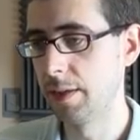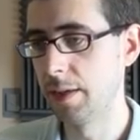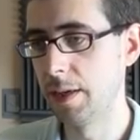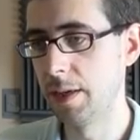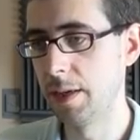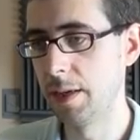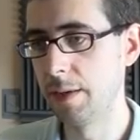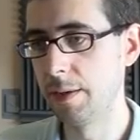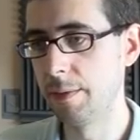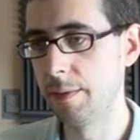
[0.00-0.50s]

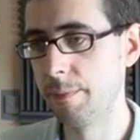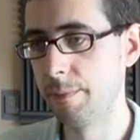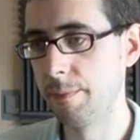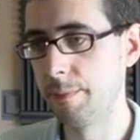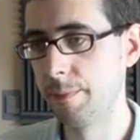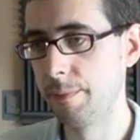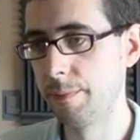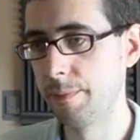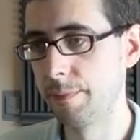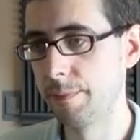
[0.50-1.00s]

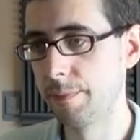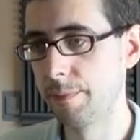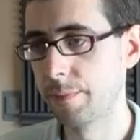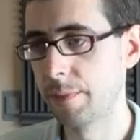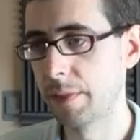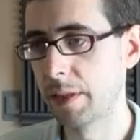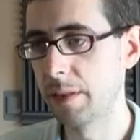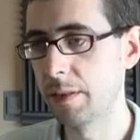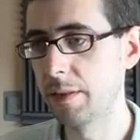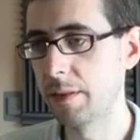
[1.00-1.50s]
um,
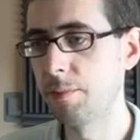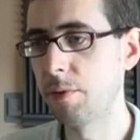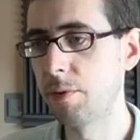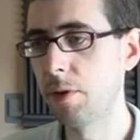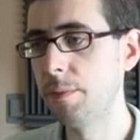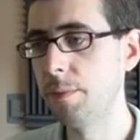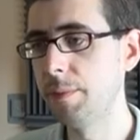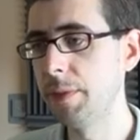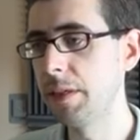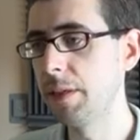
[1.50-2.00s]
the
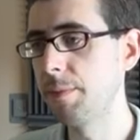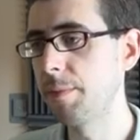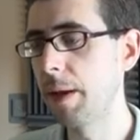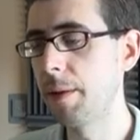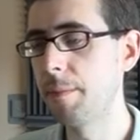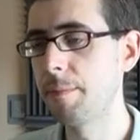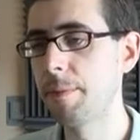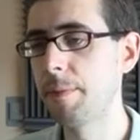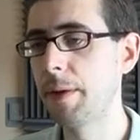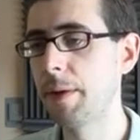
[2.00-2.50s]
Perl Media
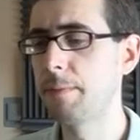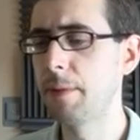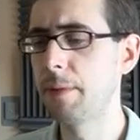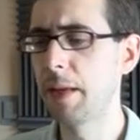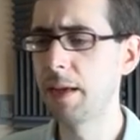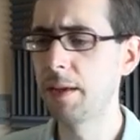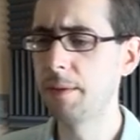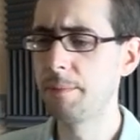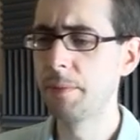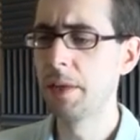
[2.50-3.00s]
pay pay
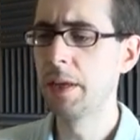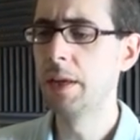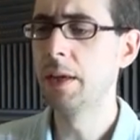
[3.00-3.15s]
Player.